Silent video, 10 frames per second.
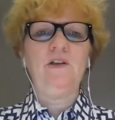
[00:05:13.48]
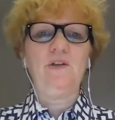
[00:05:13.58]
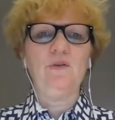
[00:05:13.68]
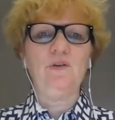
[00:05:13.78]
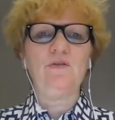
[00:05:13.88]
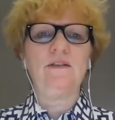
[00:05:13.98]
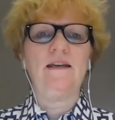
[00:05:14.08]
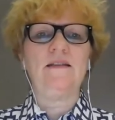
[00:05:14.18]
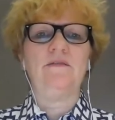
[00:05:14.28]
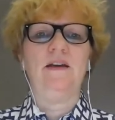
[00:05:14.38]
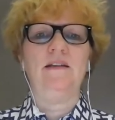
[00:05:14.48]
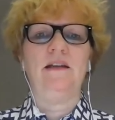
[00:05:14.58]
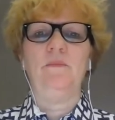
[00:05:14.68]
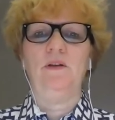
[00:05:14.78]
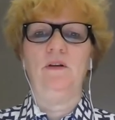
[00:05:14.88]
During today's event
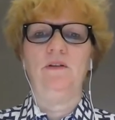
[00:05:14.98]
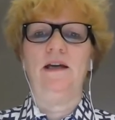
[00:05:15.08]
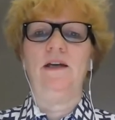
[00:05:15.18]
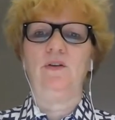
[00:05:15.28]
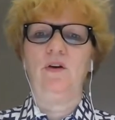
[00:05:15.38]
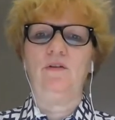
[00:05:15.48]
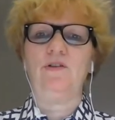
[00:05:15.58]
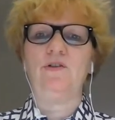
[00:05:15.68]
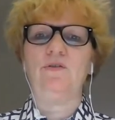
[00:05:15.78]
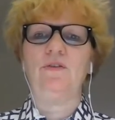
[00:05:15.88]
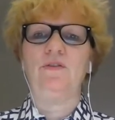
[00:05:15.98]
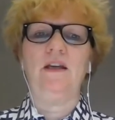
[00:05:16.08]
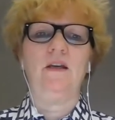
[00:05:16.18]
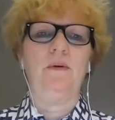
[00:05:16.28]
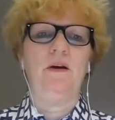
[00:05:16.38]
and beyond, I encourage you to
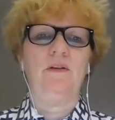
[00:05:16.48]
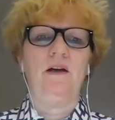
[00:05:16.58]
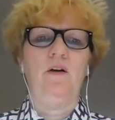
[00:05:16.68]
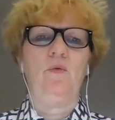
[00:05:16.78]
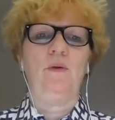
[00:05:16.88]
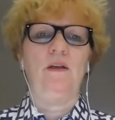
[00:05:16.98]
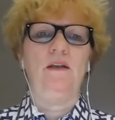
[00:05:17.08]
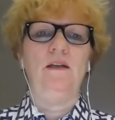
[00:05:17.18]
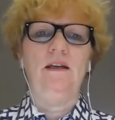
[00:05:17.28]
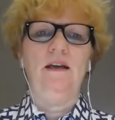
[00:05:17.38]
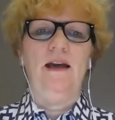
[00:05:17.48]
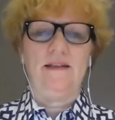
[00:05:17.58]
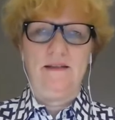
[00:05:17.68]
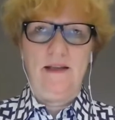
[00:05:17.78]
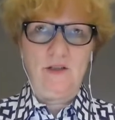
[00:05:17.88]
think about how we,
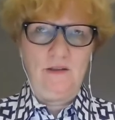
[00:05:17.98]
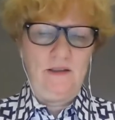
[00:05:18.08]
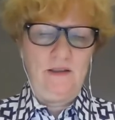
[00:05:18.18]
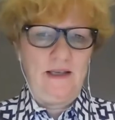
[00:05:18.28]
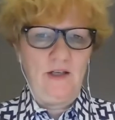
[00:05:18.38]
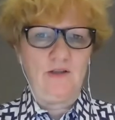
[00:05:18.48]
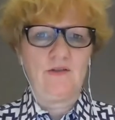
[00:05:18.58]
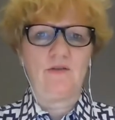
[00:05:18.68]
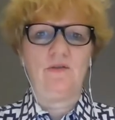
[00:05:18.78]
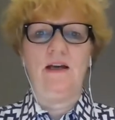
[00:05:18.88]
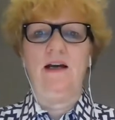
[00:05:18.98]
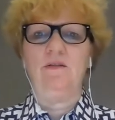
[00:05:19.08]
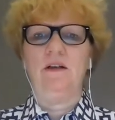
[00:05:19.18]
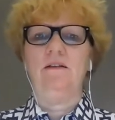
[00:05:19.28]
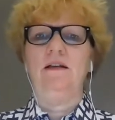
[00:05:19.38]
as national delegations to the
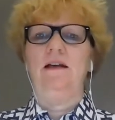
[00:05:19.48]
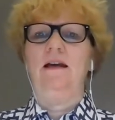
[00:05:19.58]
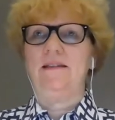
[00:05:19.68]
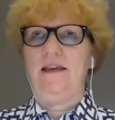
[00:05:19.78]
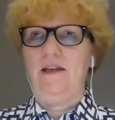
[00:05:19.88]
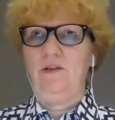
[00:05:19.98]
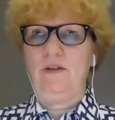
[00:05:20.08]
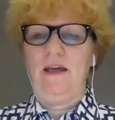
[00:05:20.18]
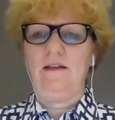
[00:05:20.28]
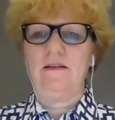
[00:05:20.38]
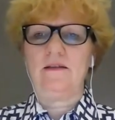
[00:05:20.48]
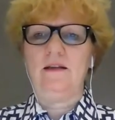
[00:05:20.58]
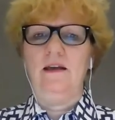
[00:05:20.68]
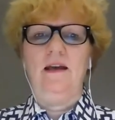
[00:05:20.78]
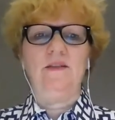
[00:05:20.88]
IHRA, as
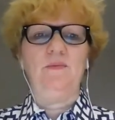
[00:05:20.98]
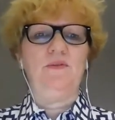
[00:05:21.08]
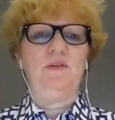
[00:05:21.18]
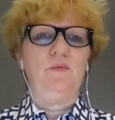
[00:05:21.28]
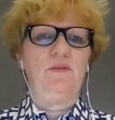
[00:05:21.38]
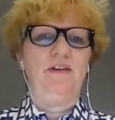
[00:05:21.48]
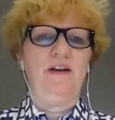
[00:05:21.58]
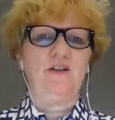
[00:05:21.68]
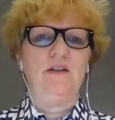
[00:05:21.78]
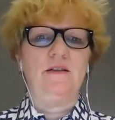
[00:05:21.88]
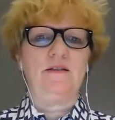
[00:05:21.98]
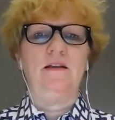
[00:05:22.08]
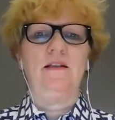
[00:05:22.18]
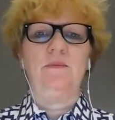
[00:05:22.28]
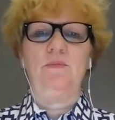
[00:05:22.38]
educators, as museum professionals,
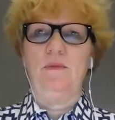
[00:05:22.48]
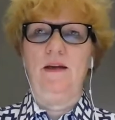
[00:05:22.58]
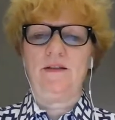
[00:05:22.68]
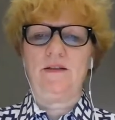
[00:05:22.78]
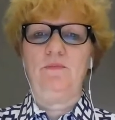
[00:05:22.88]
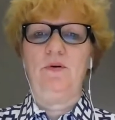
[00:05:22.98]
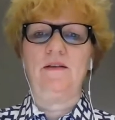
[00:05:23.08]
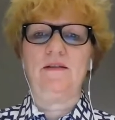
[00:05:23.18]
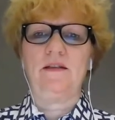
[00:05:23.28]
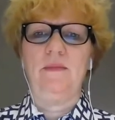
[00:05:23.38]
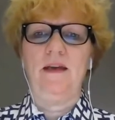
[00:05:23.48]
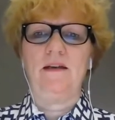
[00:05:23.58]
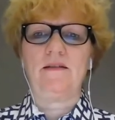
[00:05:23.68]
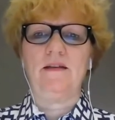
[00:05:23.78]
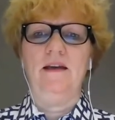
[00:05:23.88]
diplomats,
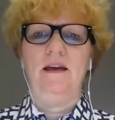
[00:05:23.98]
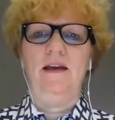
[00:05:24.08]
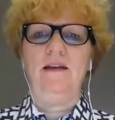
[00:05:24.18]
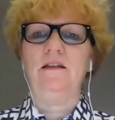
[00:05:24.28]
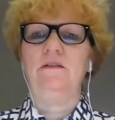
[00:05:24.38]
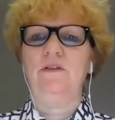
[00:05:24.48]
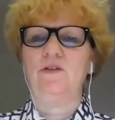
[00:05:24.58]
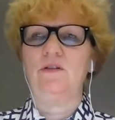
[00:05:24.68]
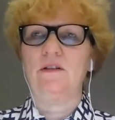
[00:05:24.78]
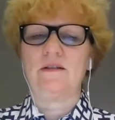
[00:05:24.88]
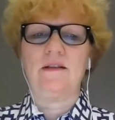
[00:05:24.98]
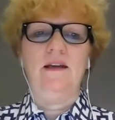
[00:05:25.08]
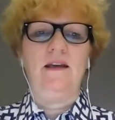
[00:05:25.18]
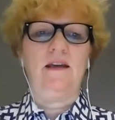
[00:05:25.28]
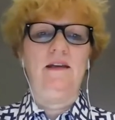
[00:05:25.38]
policymakers, and individuals
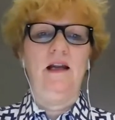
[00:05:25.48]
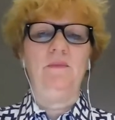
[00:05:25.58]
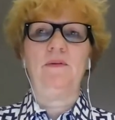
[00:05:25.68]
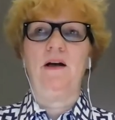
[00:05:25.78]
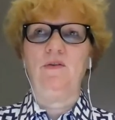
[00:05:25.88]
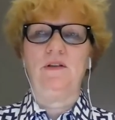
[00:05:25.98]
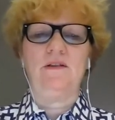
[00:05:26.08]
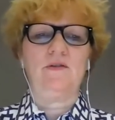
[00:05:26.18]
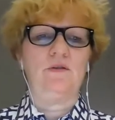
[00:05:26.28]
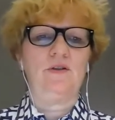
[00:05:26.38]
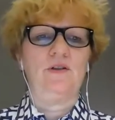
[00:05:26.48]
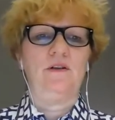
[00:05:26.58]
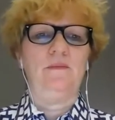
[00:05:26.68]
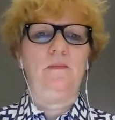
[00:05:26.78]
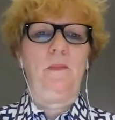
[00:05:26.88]
can help counter
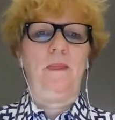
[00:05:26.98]
distortion.